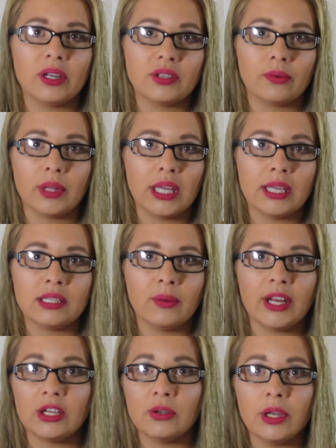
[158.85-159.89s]
It's a really easy
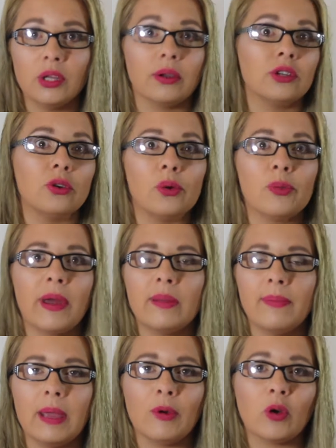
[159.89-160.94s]
way to do it. You can do it with pen
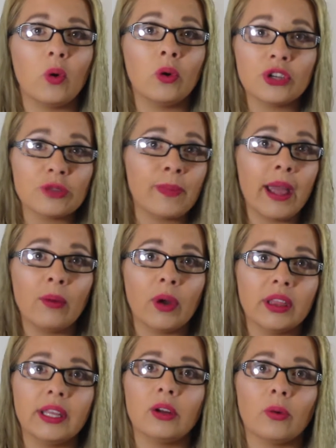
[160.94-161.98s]
and paper, or just buy
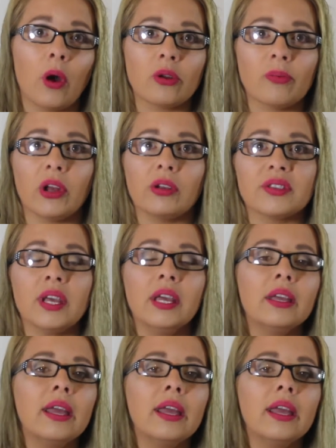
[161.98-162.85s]
1 liter water bottles